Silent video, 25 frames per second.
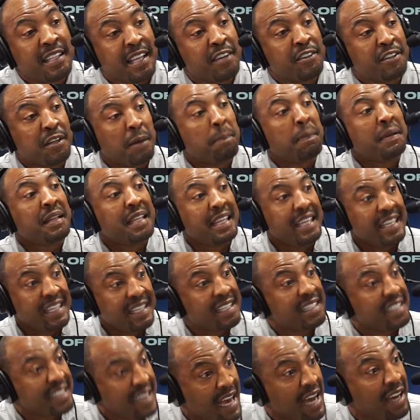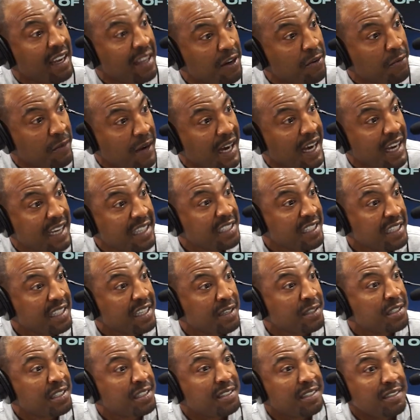they're depleted talent-wise
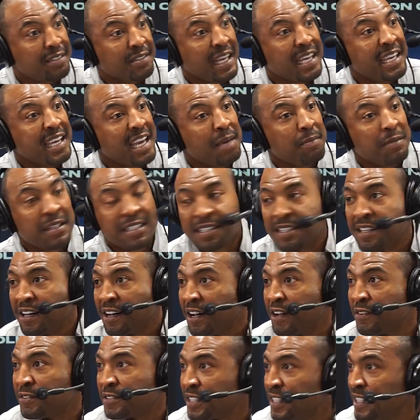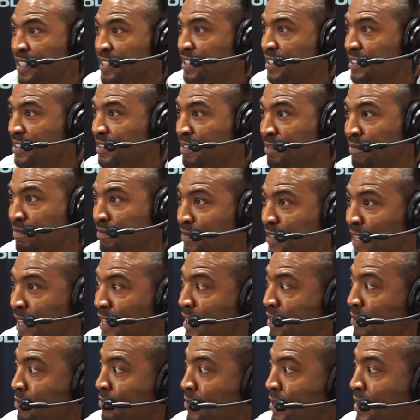because they came into the offseason and they
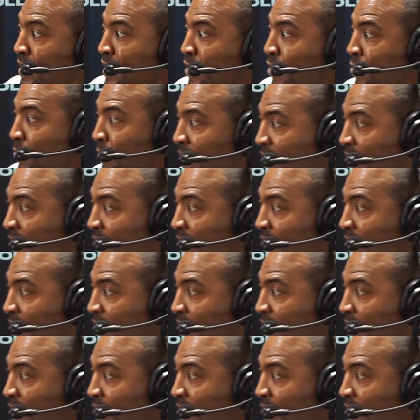didn't really go